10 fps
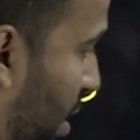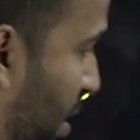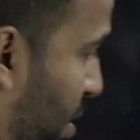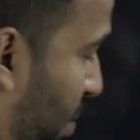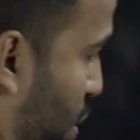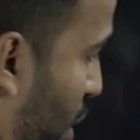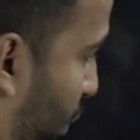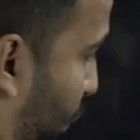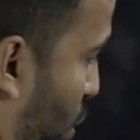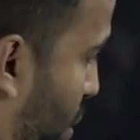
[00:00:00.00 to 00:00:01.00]
summation
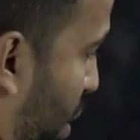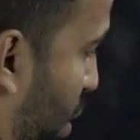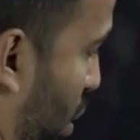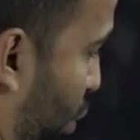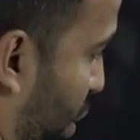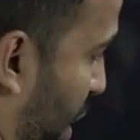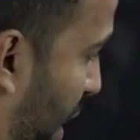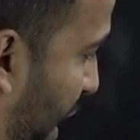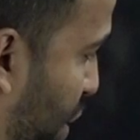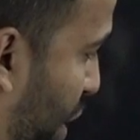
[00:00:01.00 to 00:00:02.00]
of forces in the horizontal
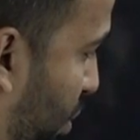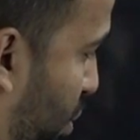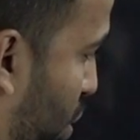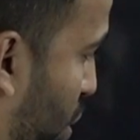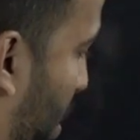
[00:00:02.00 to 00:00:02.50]
direction equals to 0